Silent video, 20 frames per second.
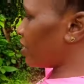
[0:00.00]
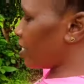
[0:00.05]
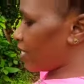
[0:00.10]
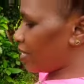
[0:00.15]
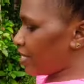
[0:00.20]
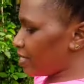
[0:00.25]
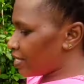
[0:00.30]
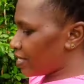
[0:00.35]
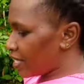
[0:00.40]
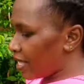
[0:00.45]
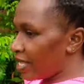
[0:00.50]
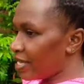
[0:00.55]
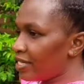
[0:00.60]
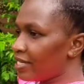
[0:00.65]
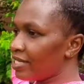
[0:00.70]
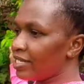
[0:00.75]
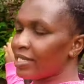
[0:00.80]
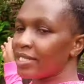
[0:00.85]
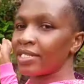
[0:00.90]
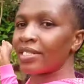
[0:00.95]
the other side
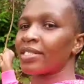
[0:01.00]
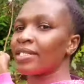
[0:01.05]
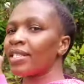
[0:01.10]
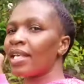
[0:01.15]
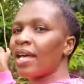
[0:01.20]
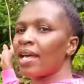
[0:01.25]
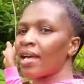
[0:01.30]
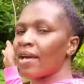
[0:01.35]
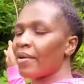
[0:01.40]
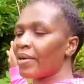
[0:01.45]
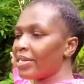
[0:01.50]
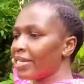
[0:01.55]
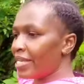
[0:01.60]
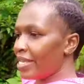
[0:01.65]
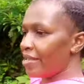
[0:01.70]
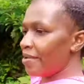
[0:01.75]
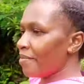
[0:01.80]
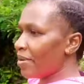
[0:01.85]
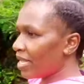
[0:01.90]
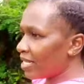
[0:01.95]
it's our
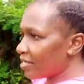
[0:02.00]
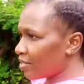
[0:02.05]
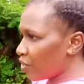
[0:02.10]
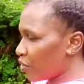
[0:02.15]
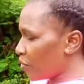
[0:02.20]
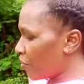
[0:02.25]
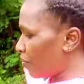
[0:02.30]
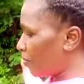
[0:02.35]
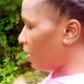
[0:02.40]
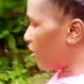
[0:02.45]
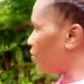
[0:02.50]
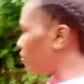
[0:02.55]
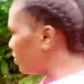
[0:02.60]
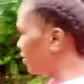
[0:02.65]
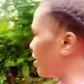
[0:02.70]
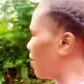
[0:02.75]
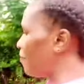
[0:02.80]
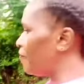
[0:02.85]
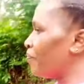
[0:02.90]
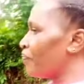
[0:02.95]
neighbor's compound.
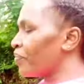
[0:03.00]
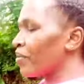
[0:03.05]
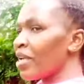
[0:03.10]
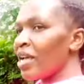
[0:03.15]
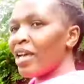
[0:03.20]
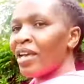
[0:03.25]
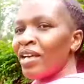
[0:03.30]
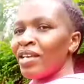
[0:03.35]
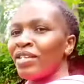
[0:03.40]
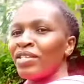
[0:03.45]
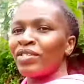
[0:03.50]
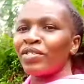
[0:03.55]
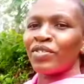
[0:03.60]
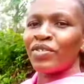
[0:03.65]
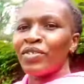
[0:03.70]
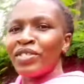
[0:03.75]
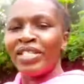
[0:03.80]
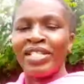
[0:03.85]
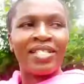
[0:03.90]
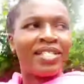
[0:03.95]

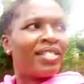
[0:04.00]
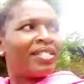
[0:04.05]
So this